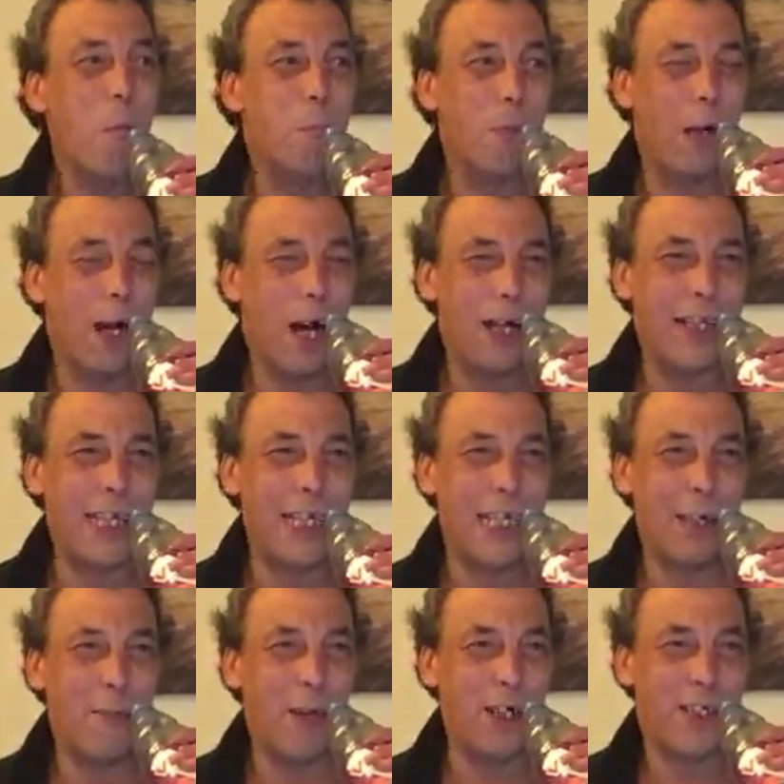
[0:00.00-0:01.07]
but I
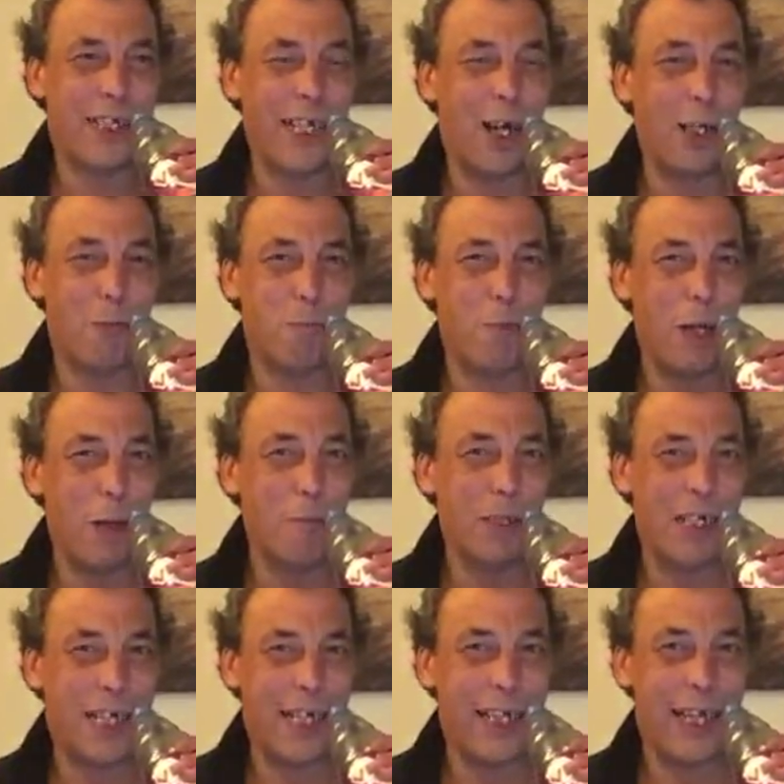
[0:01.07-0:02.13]
think there was the odd
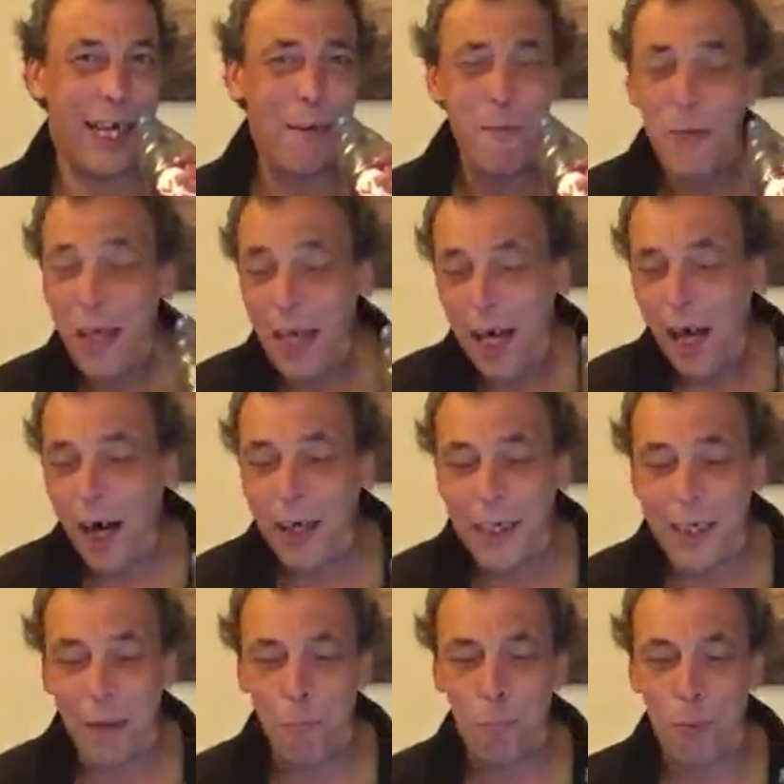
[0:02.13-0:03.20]
moment in there. I
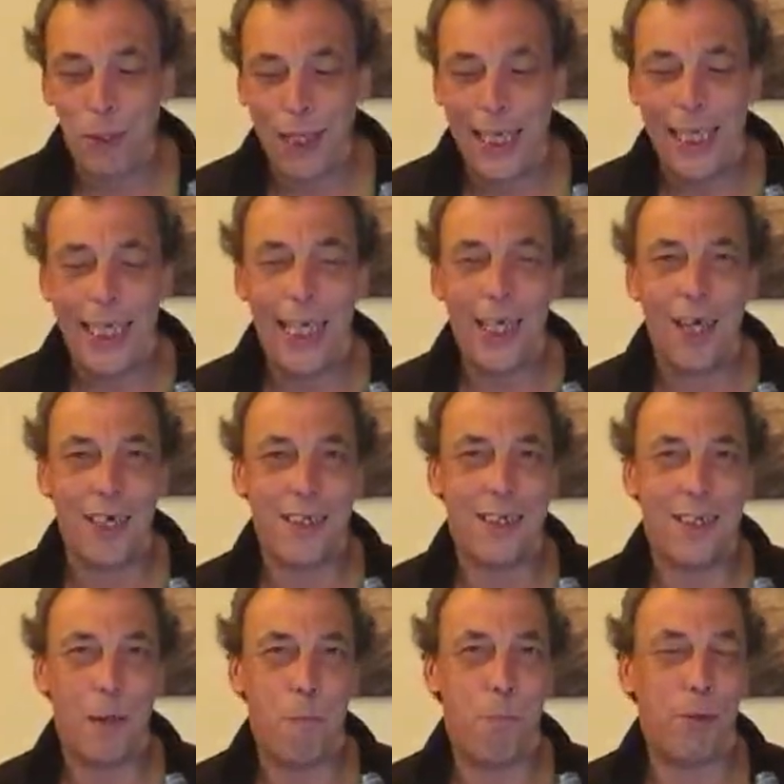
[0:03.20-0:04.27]
completely
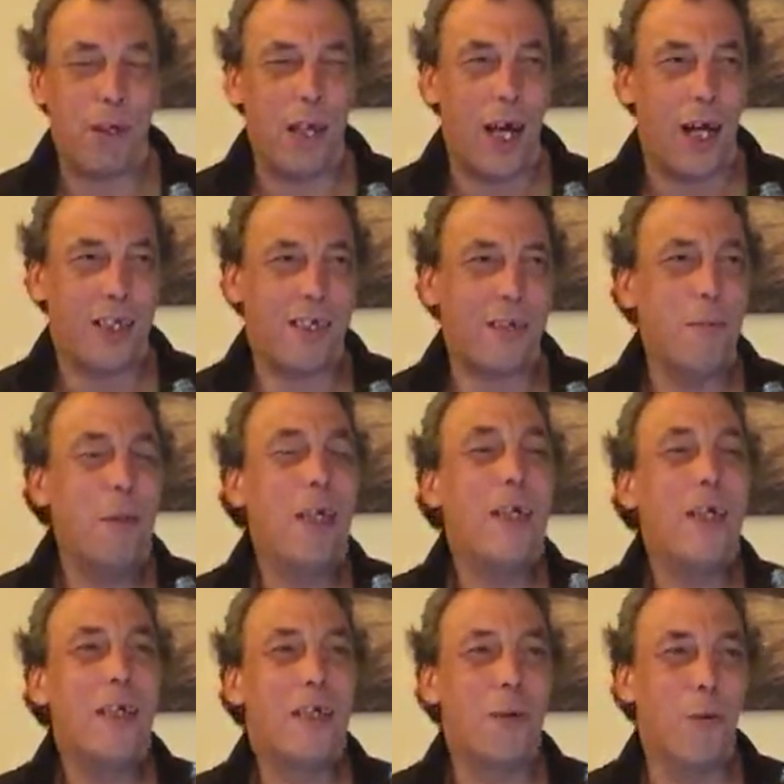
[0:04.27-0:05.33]
lost the plot
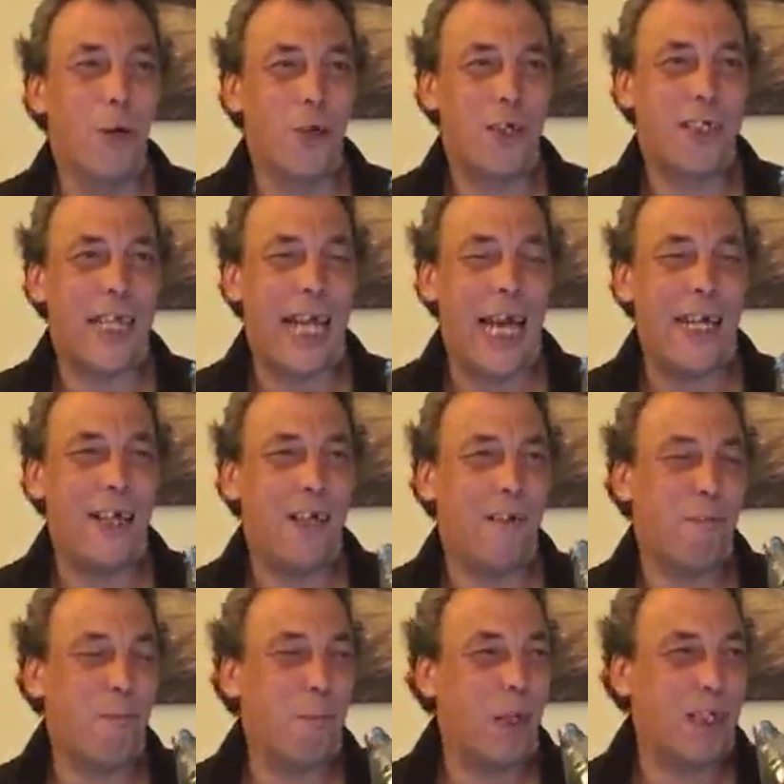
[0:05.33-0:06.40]
towards the end
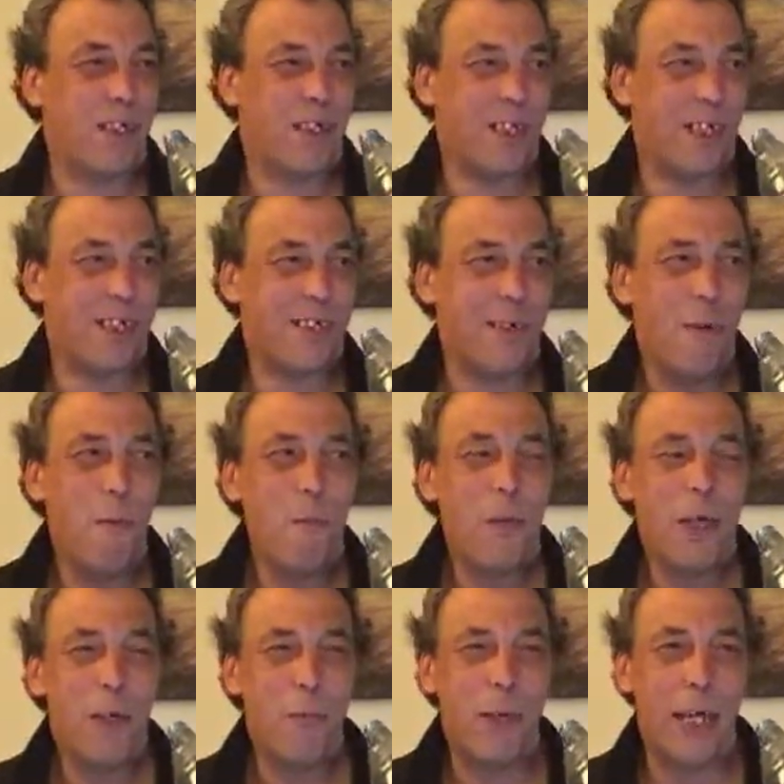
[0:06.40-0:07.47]
of Mustard's
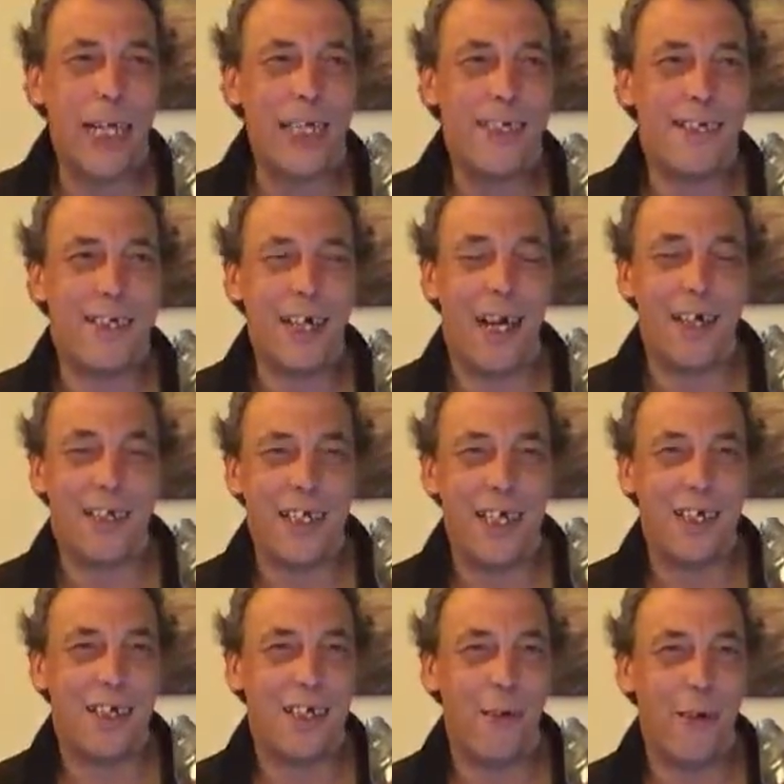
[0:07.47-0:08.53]
when he
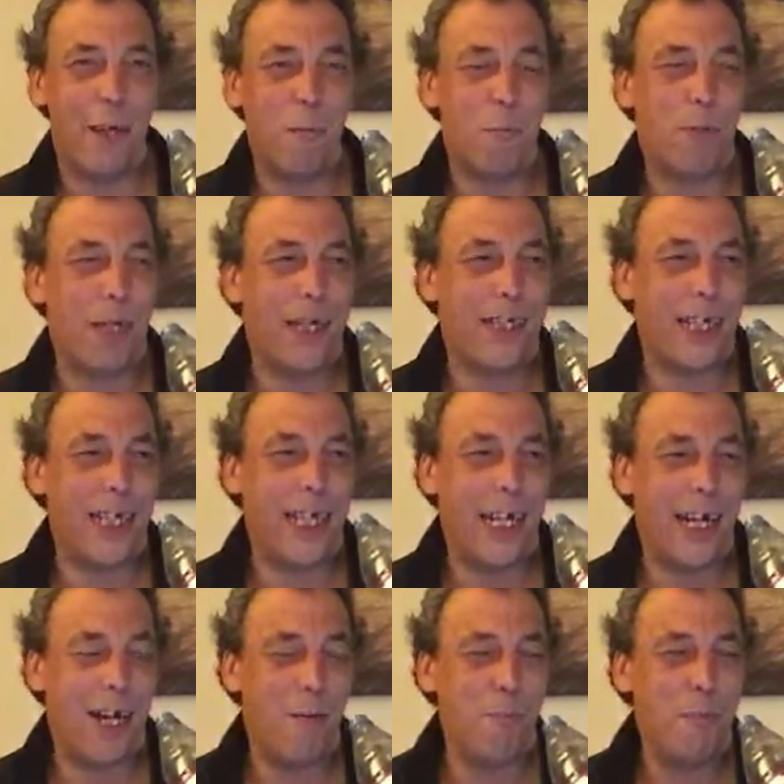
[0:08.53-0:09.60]
started doing bloody
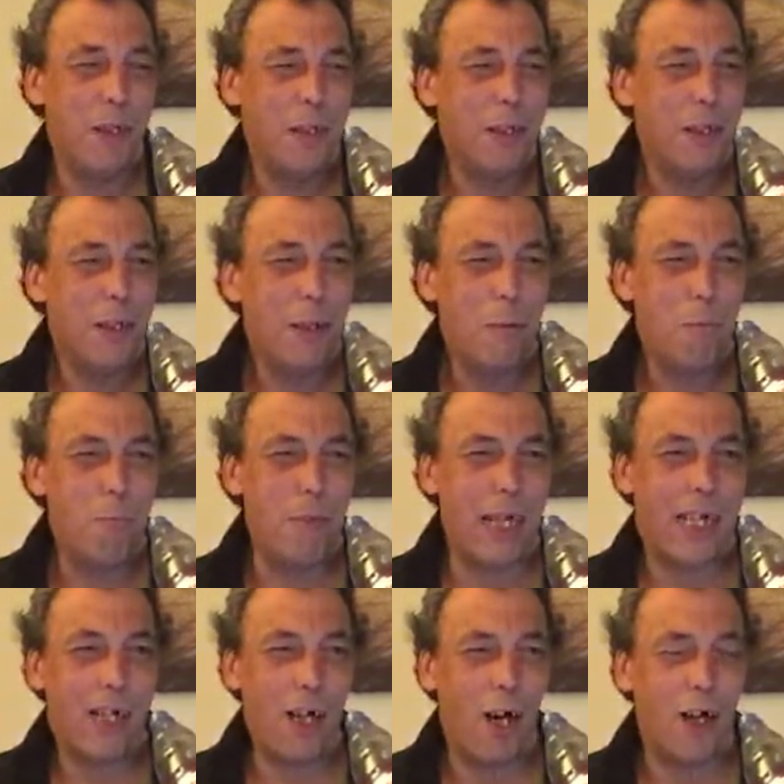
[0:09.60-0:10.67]

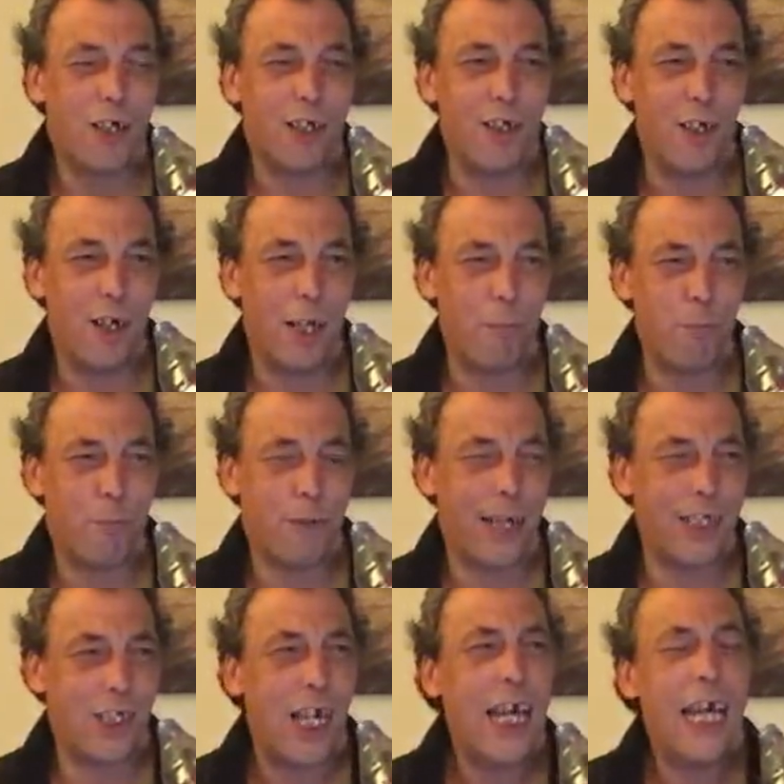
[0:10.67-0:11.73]
Mick Hucknall
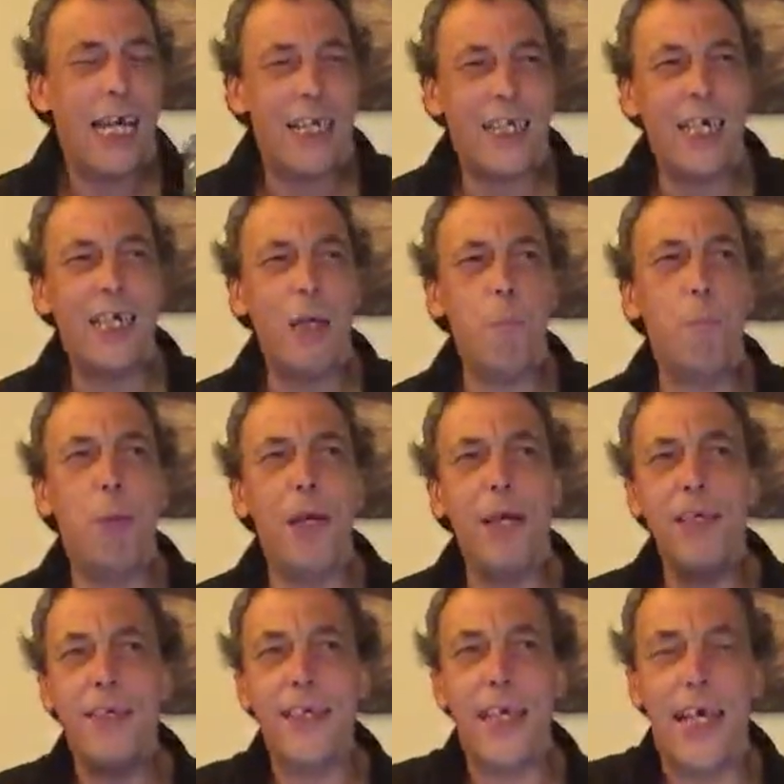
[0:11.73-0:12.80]
impression. He did an
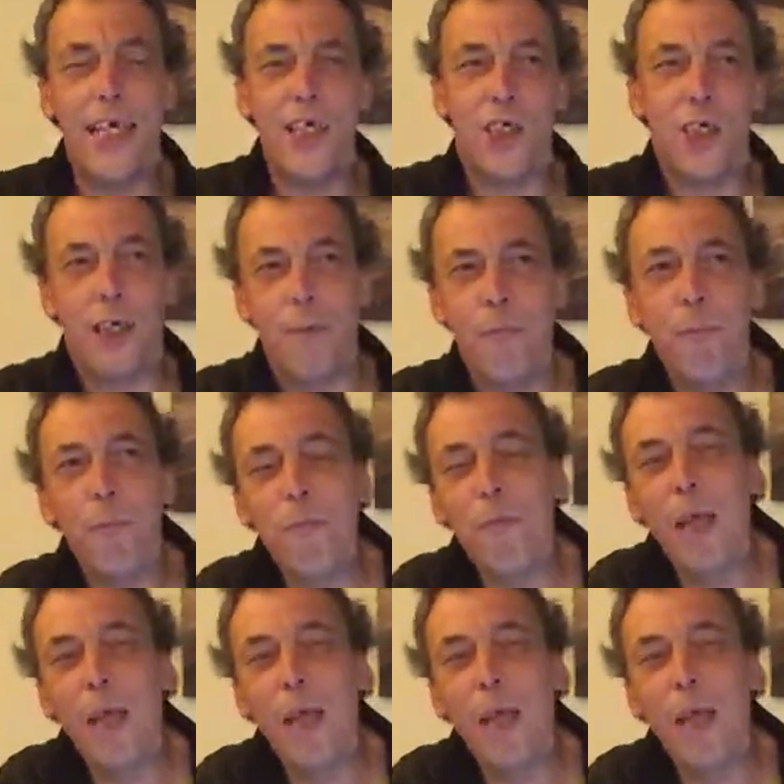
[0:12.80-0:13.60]
impersonation